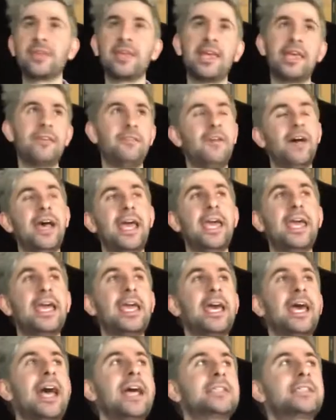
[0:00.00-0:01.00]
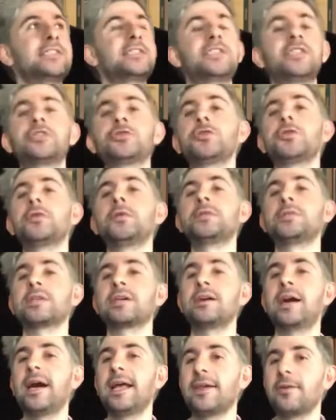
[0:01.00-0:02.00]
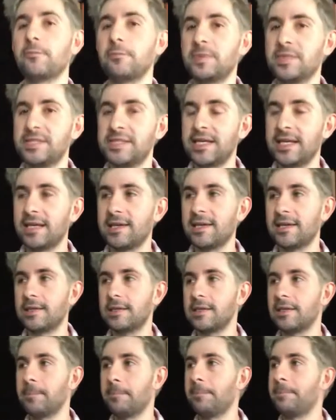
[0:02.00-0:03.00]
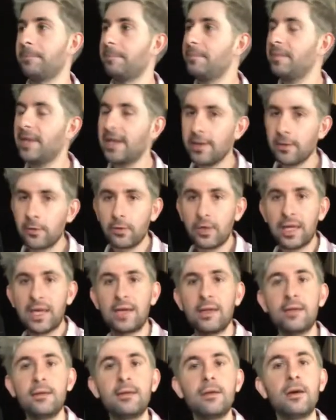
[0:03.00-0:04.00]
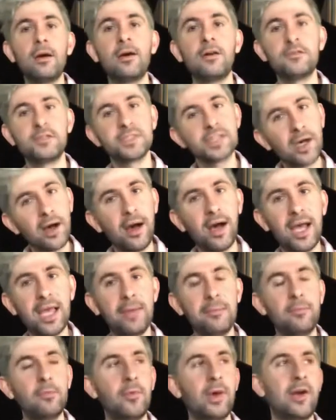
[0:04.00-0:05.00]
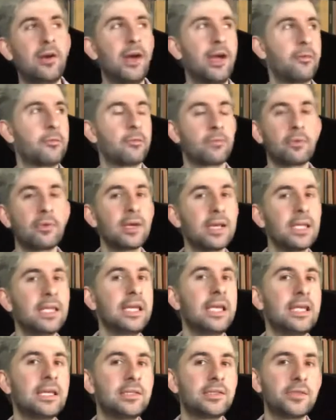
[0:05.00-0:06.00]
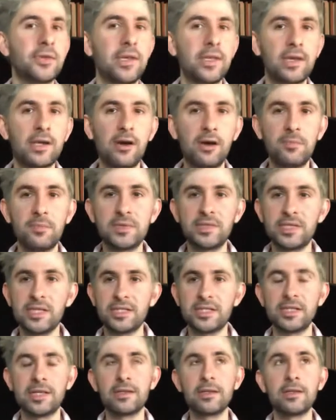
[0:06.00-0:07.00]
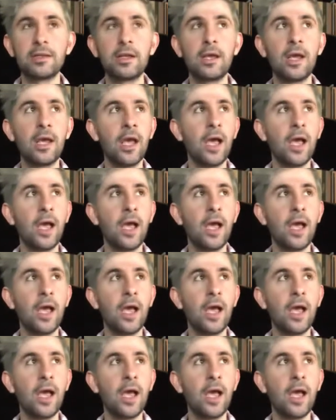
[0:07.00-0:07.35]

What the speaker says: If I had to choose a kind of particular period of time where I really enjoy the composition,